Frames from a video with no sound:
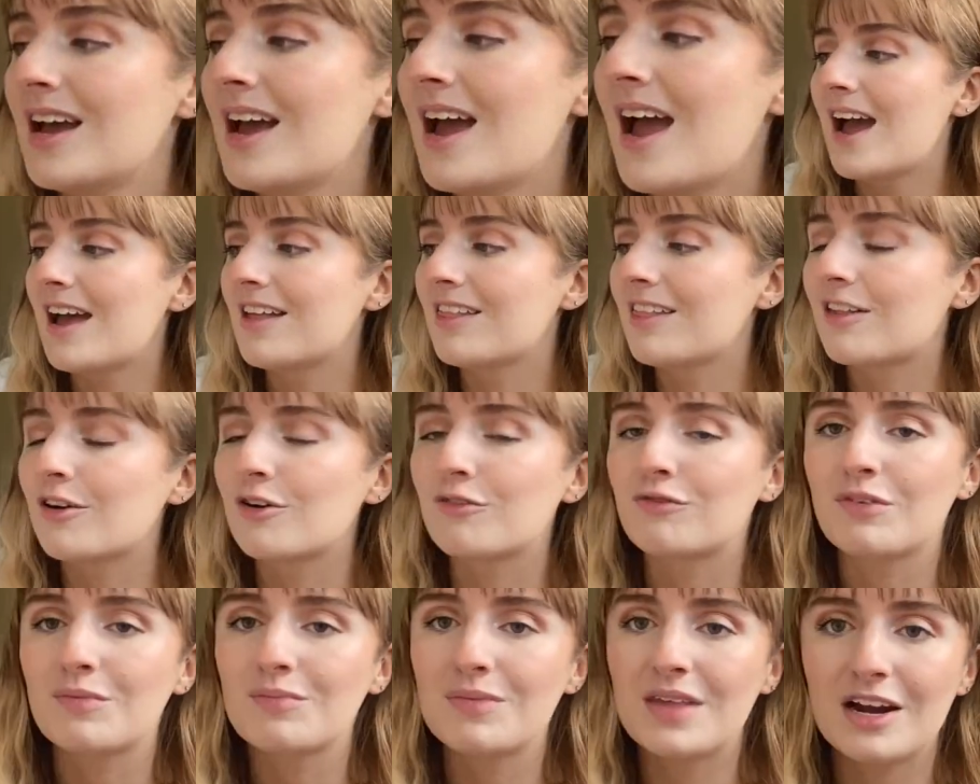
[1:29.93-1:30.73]
And so
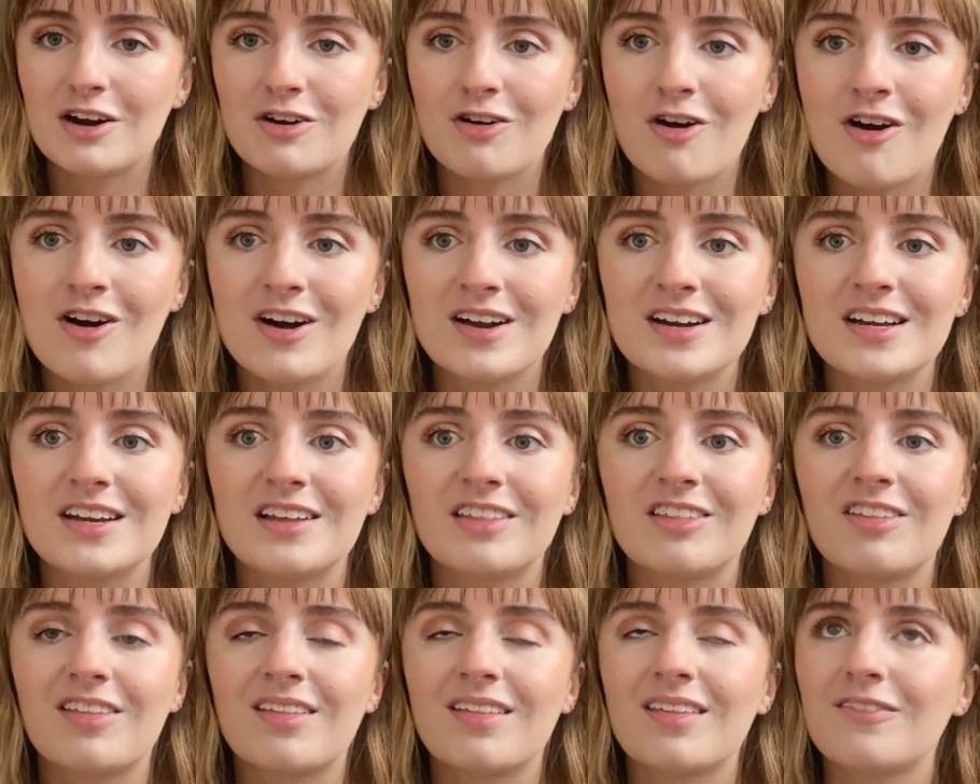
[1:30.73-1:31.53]
from there on,
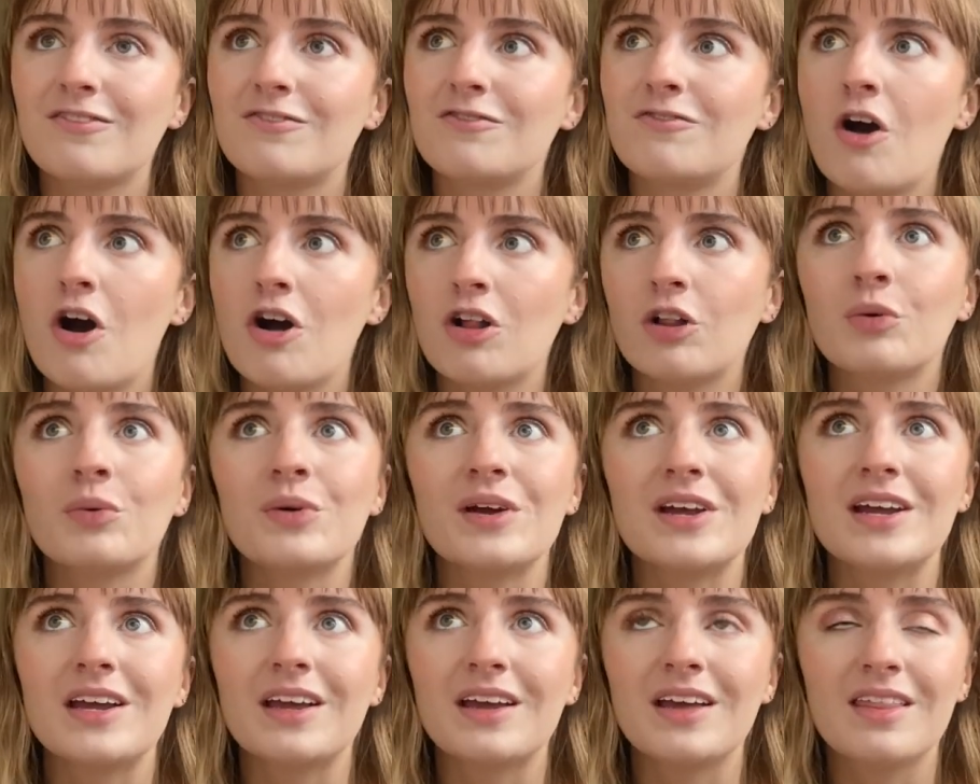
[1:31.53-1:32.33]
it's
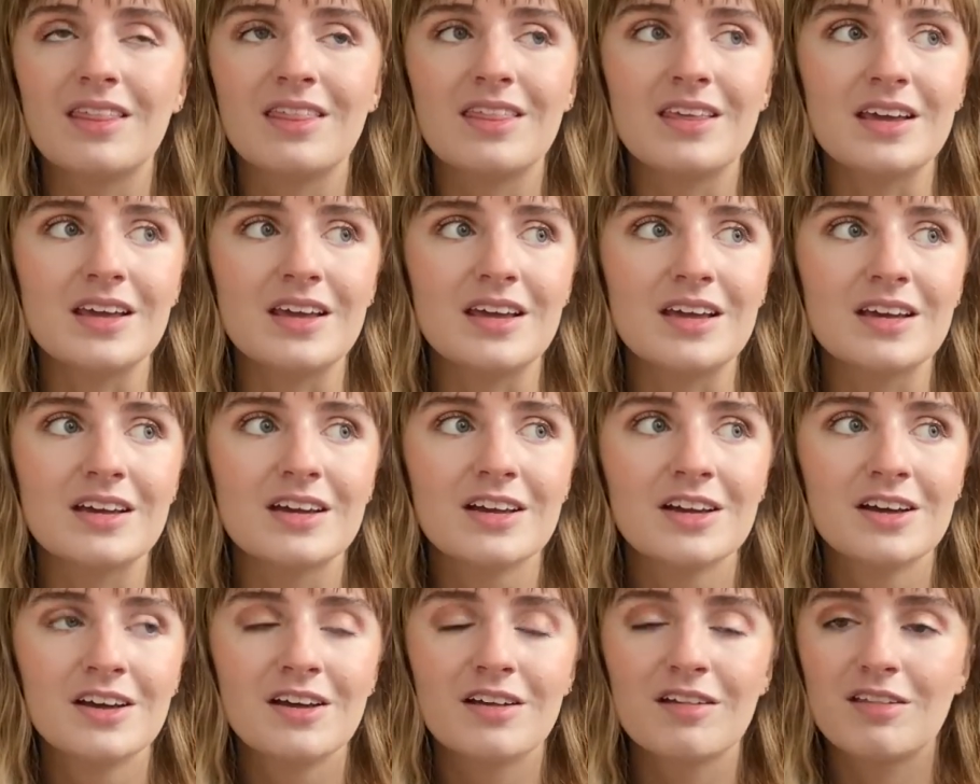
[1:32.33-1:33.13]
following the
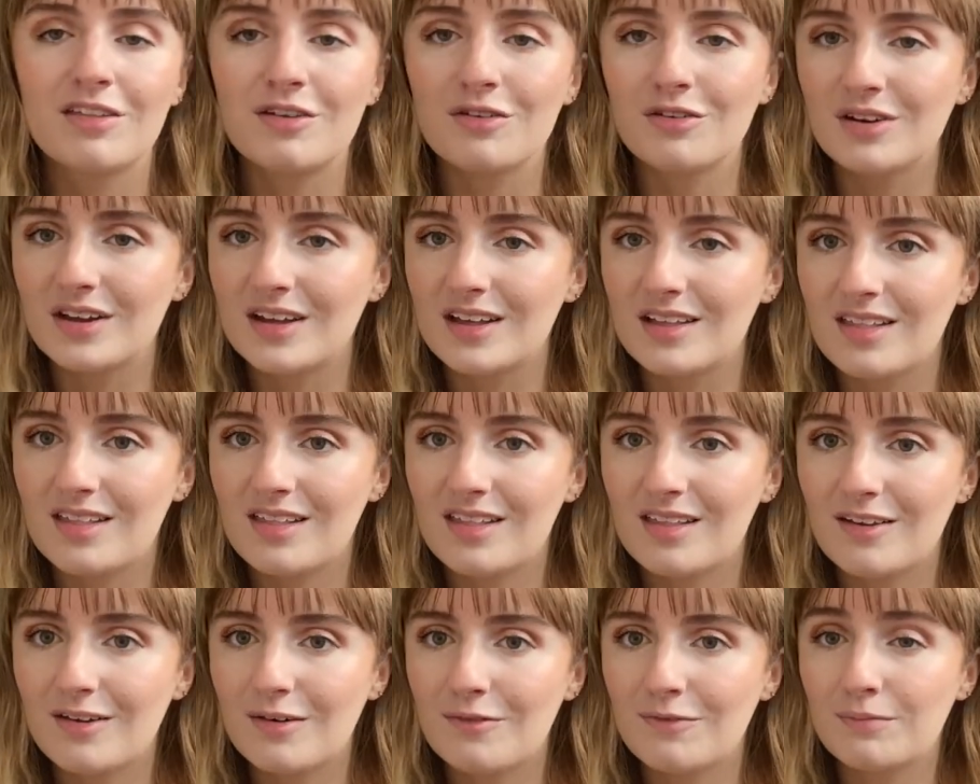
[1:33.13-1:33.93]

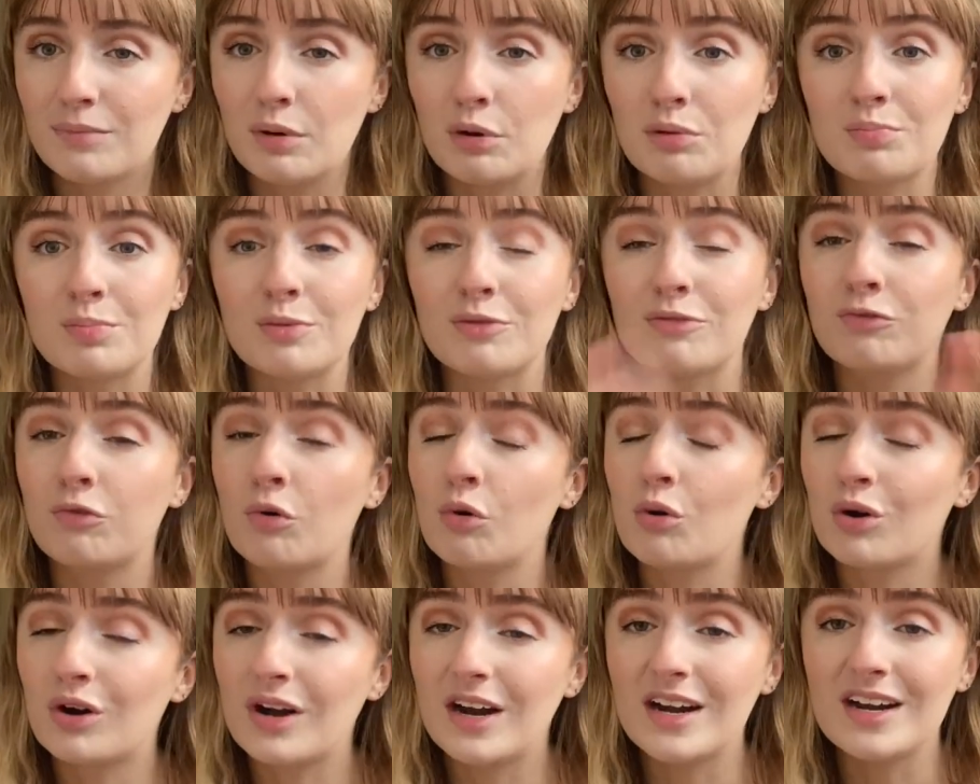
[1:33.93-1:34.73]
students both
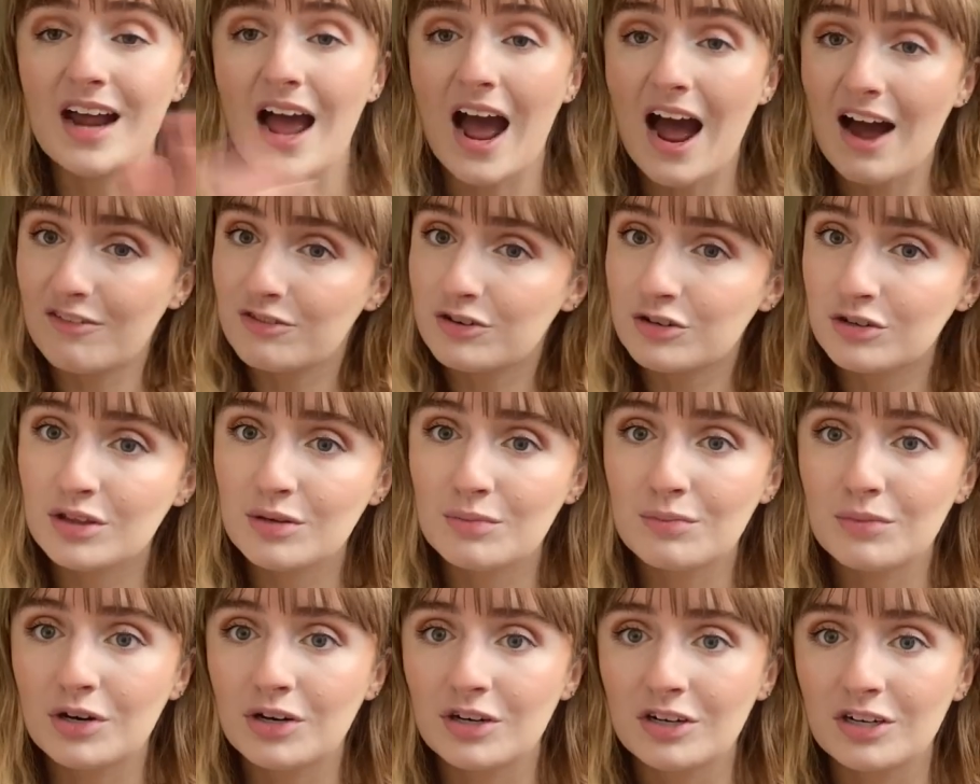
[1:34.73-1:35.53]
before and after the
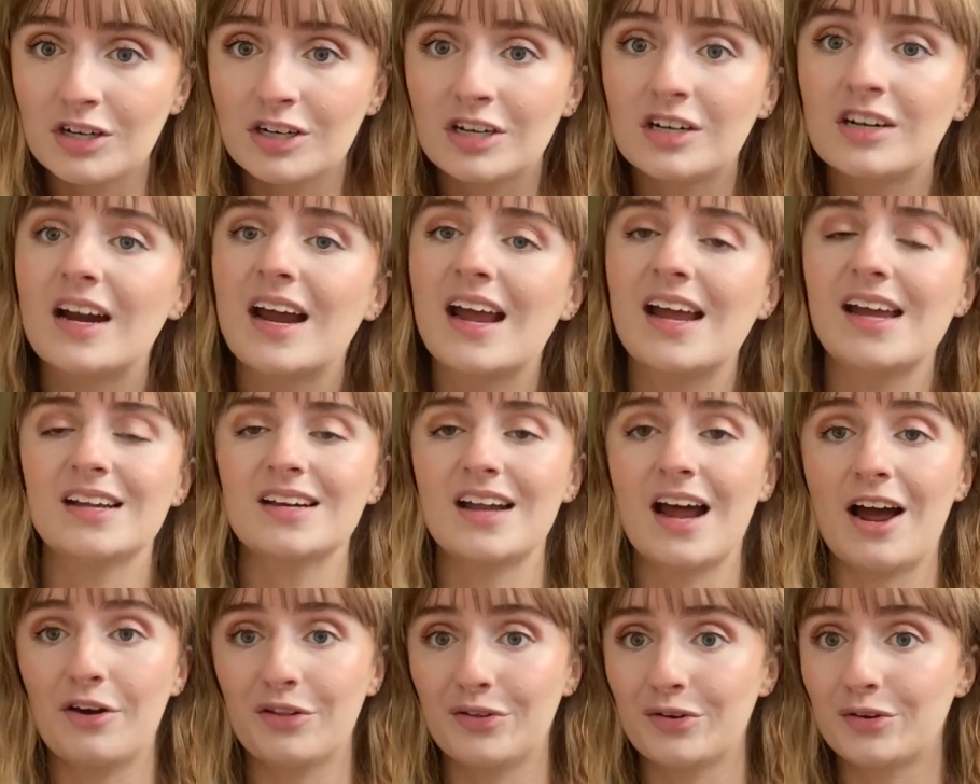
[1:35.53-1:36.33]
murder and
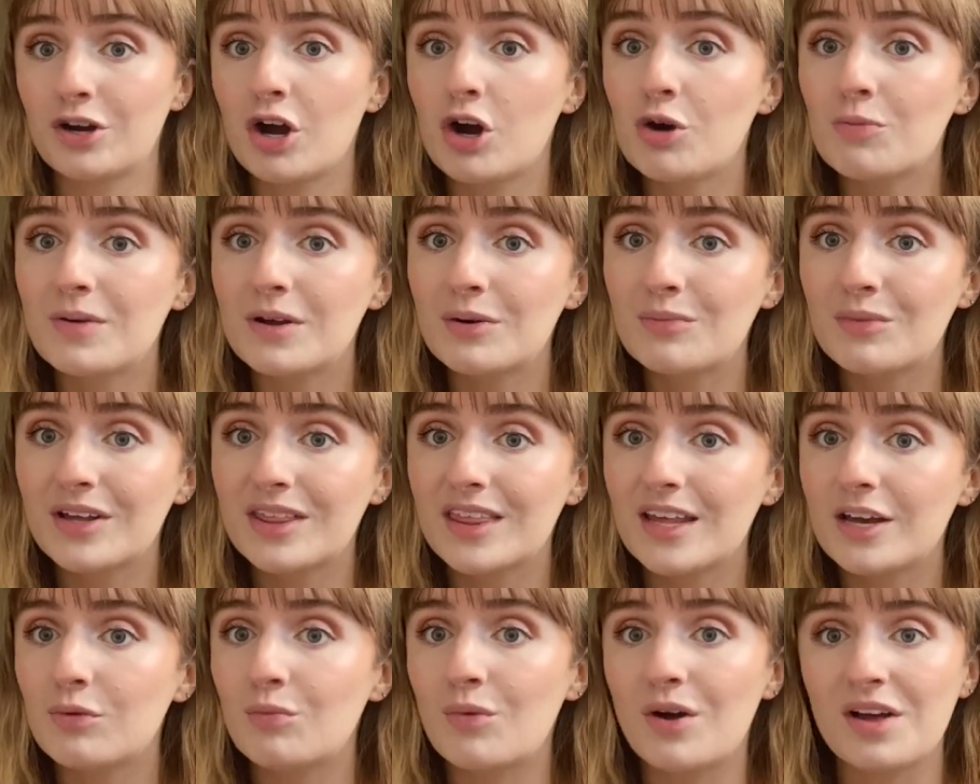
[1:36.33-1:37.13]
how they're coping with
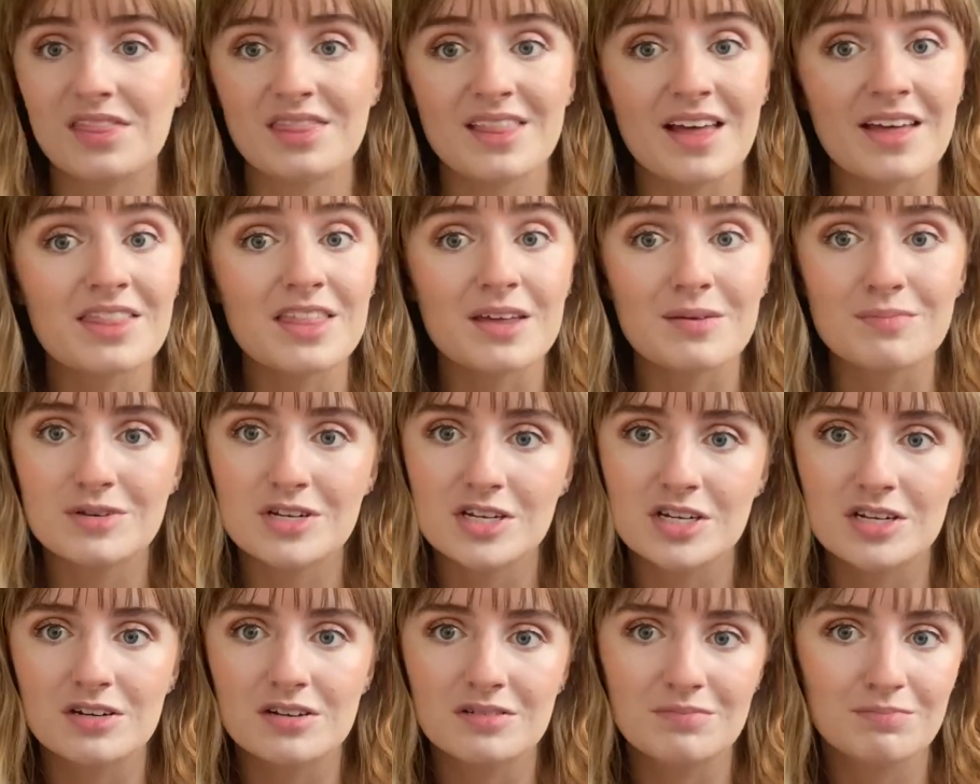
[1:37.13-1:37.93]
it, what led them
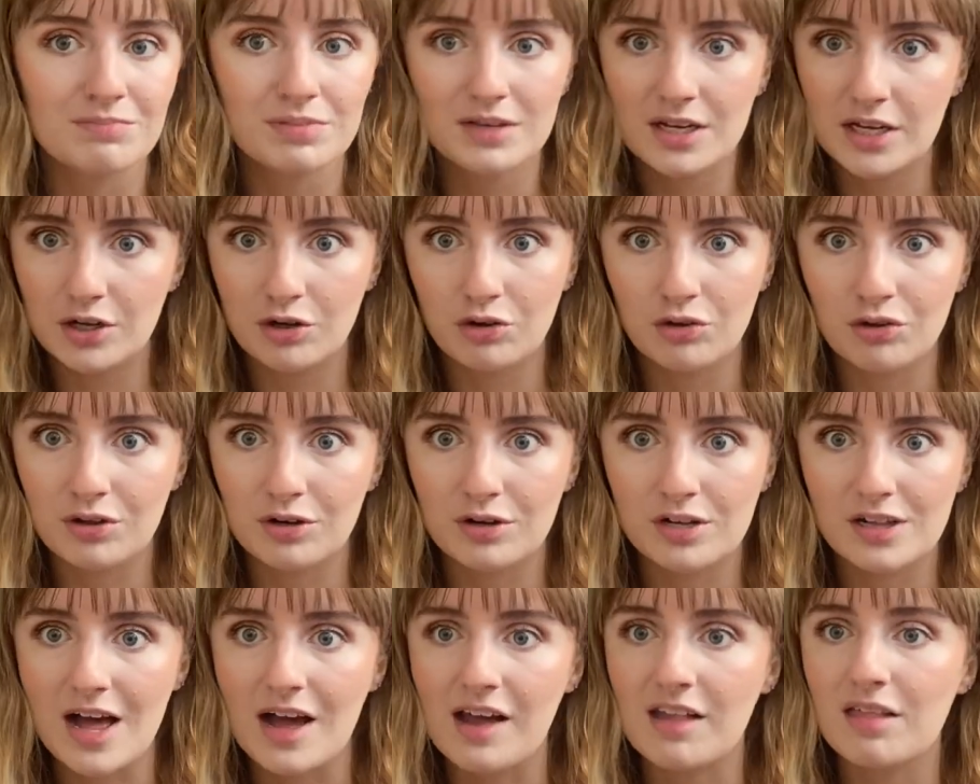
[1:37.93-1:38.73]
to kill their
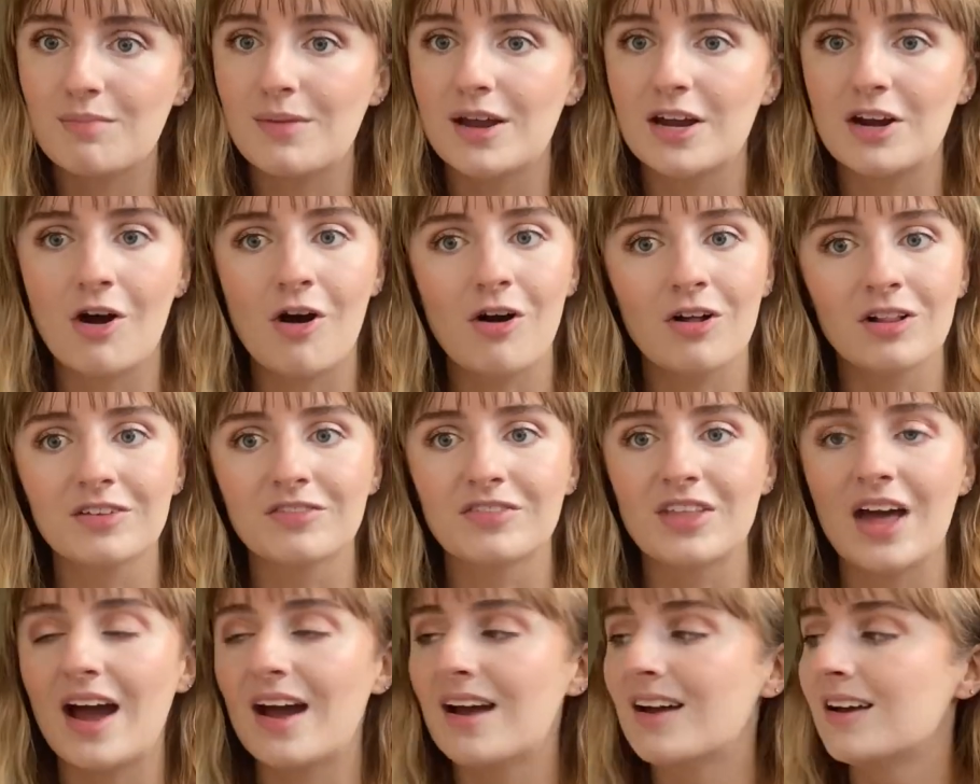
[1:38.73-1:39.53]
classmate, all of
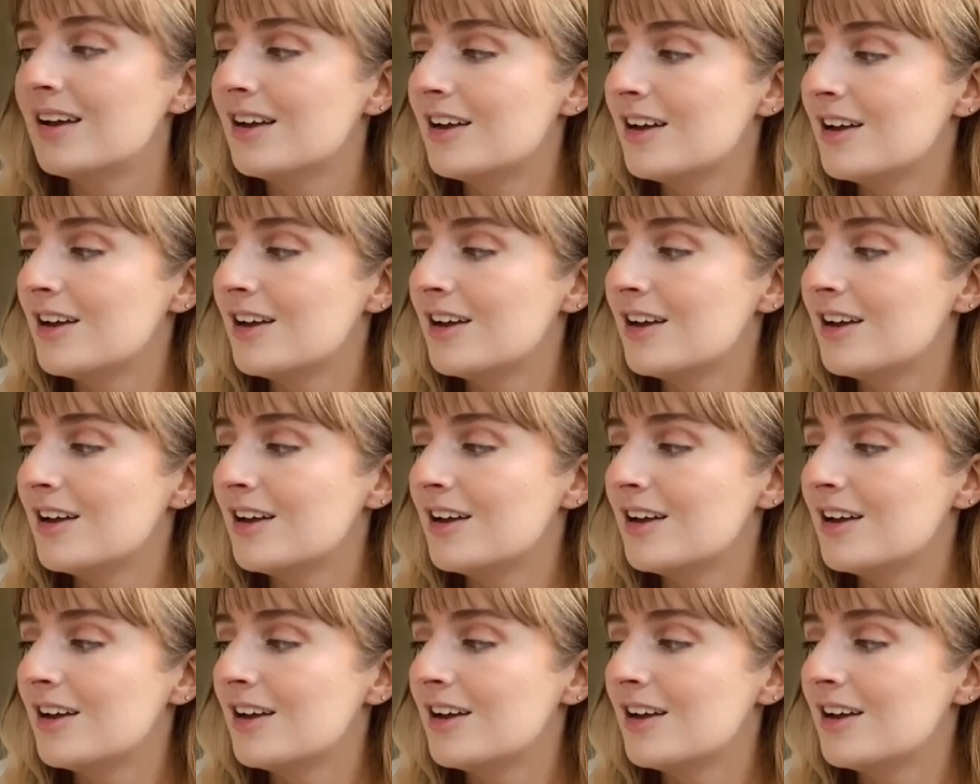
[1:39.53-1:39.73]
that.